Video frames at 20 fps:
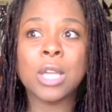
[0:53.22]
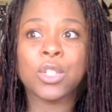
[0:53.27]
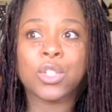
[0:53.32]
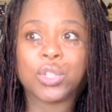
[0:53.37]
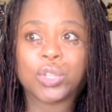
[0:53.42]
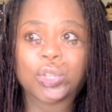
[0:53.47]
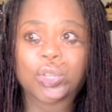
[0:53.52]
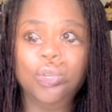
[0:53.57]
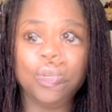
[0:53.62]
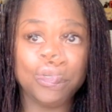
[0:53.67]

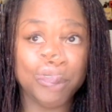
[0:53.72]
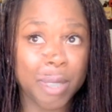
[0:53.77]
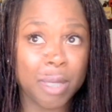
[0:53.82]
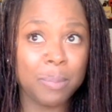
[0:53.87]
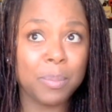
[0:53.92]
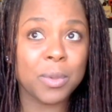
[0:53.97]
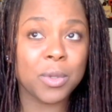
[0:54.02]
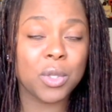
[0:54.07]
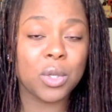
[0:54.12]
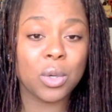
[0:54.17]
to
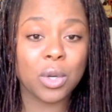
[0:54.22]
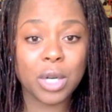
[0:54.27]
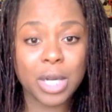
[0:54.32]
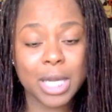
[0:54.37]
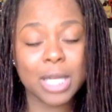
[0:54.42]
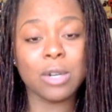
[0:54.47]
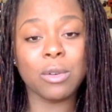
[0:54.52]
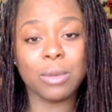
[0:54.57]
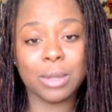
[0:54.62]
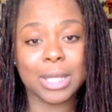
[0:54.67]
people you're
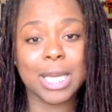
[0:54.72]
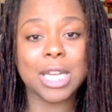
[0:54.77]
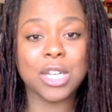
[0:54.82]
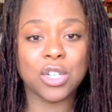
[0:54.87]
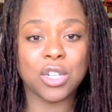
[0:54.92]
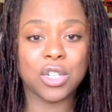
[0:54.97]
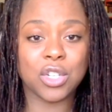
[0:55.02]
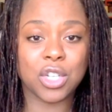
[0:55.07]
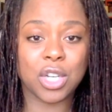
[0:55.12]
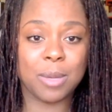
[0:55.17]
in a
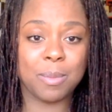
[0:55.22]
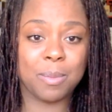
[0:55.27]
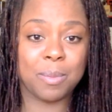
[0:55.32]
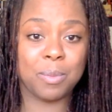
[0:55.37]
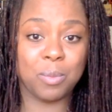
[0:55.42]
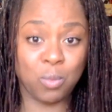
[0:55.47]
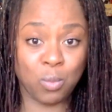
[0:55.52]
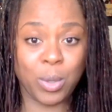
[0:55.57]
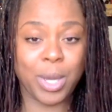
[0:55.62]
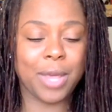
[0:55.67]
relationship
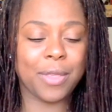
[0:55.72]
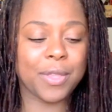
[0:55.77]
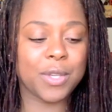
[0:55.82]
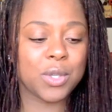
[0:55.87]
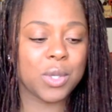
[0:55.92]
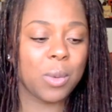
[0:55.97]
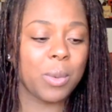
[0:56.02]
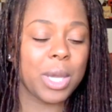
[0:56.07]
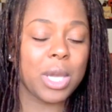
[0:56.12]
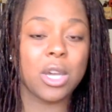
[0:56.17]
with.
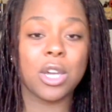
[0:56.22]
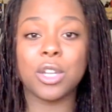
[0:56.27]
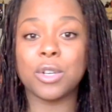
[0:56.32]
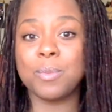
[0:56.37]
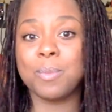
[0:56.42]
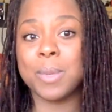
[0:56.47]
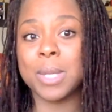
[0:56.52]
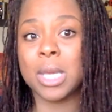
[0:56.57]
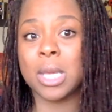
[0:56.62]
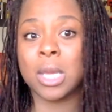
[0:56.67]
So it
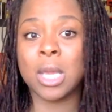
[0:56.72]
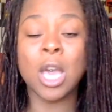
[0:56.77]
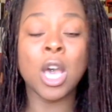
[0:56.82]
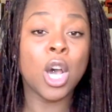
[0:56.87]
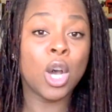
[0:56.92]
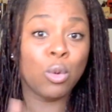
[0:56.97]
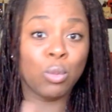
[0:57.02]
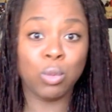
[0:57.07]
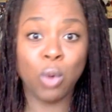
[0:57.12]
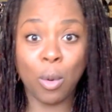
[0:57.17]
could be
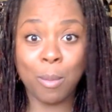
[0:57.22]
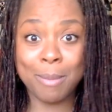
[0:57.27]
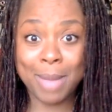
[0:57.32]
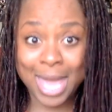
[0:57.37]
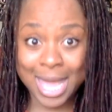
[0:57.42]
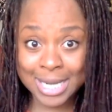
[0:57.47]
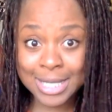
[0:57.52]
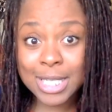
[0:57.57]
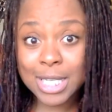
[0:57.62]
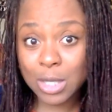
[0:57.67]

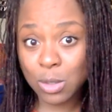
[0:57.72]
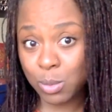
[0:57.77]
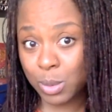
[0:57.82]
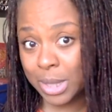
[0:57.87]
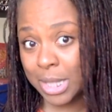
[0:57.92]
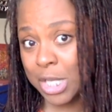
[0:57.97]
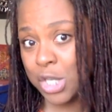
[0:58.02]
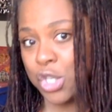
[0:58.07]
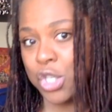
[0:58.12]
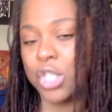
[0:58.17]
romantic
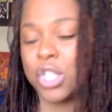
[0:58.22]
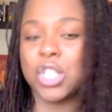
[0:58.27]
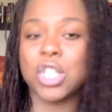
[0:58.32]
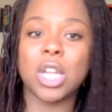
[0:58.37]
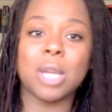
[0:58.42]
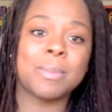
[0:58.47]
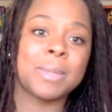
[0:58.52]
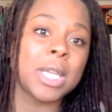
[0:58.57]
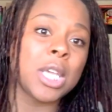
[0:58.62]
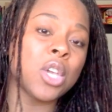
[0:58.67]

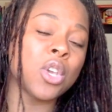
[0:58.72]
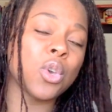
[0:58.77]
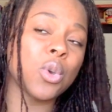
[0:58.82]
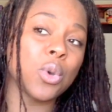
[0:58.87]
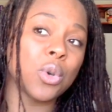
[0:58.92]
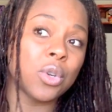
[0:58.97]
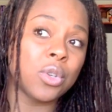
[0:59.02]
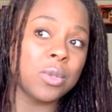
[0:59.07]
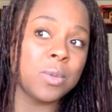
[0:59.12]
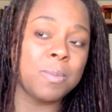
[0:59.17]
relationships, it
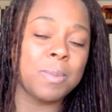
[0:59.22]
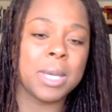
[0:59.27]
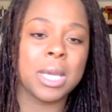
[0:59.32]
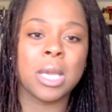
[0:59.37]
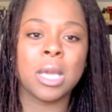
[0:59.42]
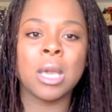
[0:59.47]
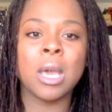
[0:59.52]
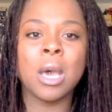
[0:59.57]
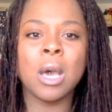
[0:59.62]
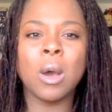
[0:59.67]
could
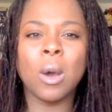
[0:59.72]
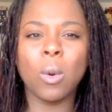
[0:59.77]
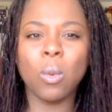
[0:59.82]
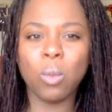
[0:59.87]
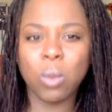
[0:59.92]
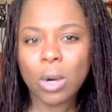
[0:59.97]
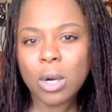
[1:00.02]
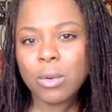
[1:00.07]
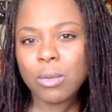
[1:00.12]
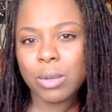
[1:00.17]
be
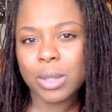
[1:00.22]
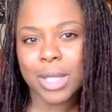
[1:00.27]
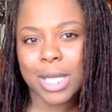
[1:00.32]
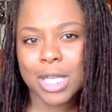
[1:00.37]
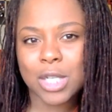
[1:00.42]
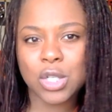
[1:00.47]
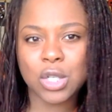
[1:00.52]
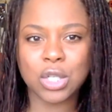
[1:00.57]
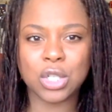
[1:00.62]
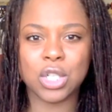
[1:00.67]
work
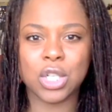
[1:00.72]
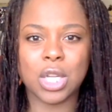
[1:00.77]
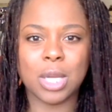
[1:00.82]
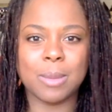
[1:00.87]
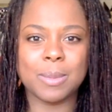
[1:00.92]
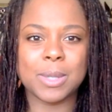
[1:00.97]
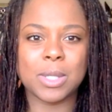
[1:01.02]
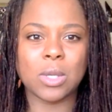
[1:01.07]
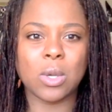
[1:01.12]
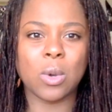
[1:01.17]

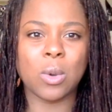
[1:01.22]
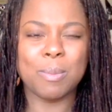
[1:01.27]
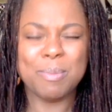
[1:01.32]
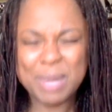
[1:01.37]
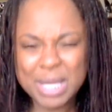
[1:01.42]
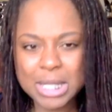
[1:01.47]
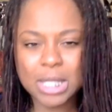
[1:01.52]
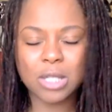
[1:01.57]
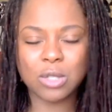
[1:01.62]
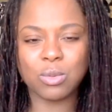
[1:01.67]
relationships, so
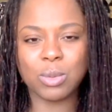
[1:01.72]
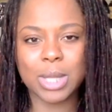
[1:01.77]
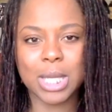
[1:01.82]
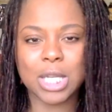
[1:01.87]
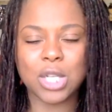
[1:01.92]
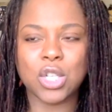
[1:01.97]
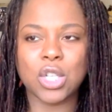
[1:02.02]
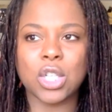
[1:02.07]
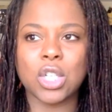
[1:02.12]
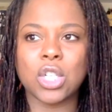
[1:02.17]
business
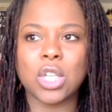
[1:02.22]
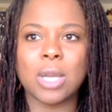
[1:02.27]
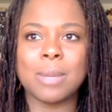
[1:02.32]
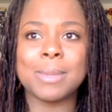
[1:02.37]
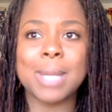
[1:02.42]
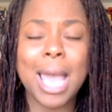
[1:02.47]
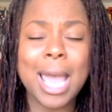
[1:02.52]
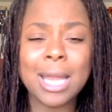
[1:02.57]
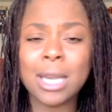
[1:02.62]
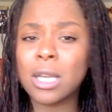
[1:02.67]

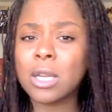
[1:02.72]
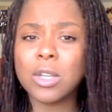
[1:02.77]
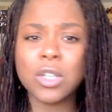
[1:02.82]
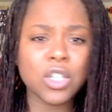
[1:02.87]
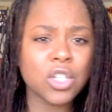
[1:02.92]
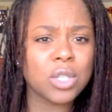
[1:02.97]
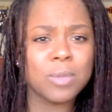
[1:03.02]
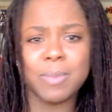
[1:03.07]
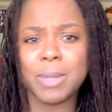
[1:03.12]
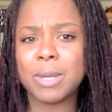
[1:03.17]
relationships, and it
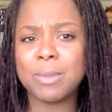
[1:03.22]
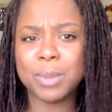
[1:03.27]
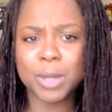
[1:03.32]
could just be